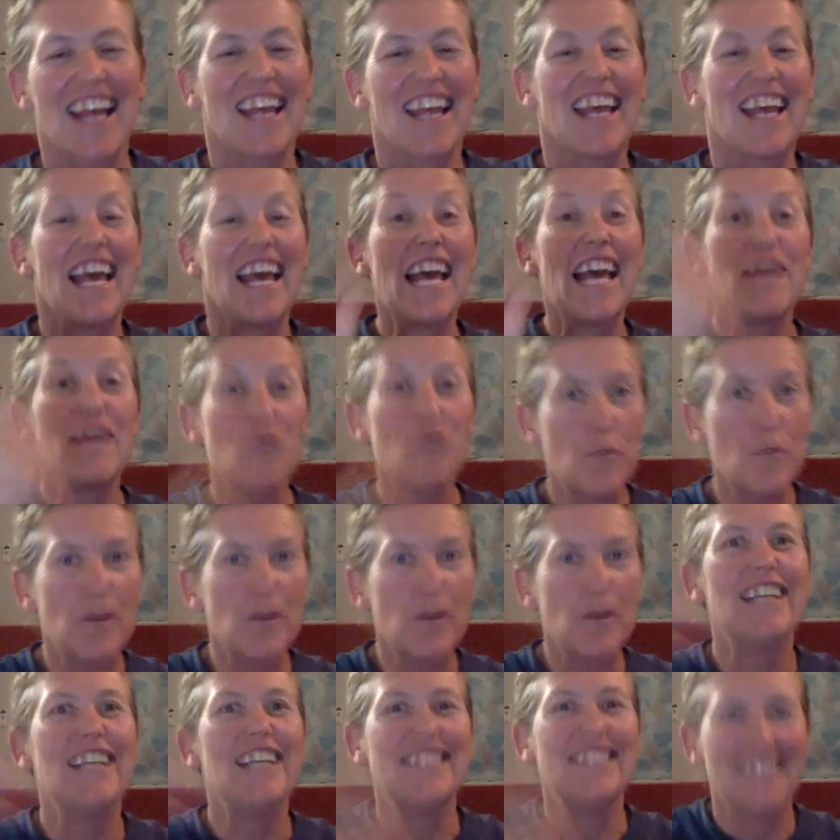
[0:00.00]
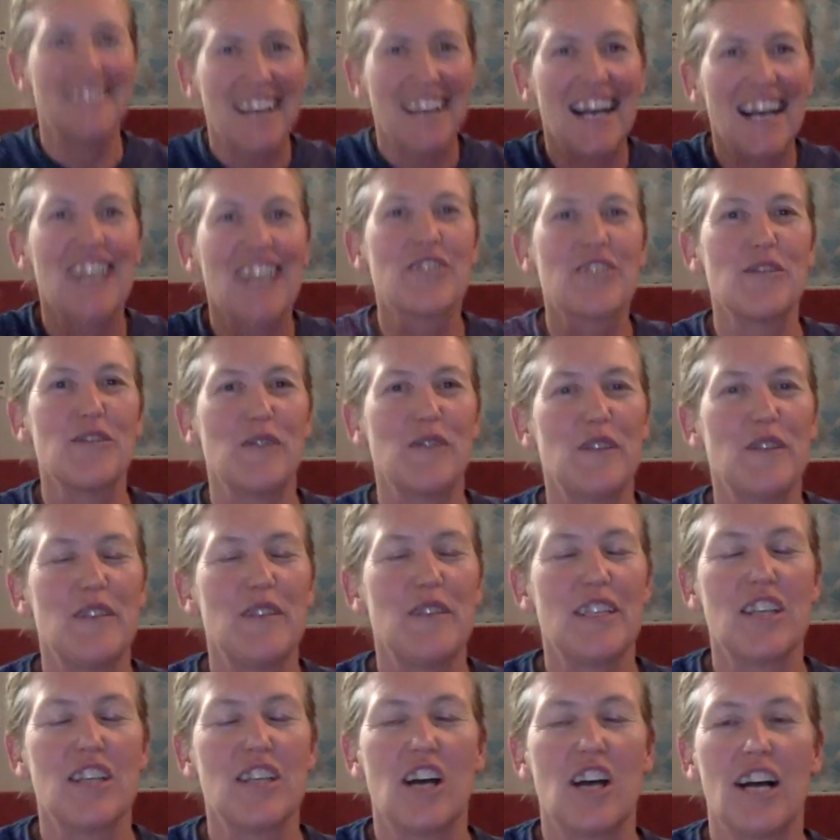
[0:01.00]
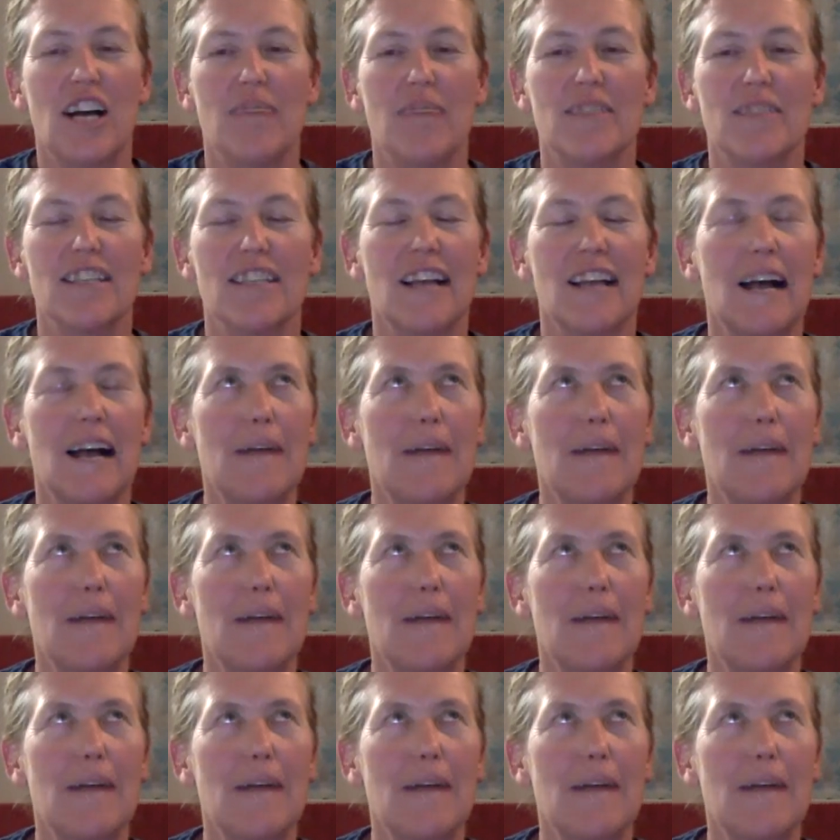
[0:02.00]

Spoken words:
and repeat 150 times.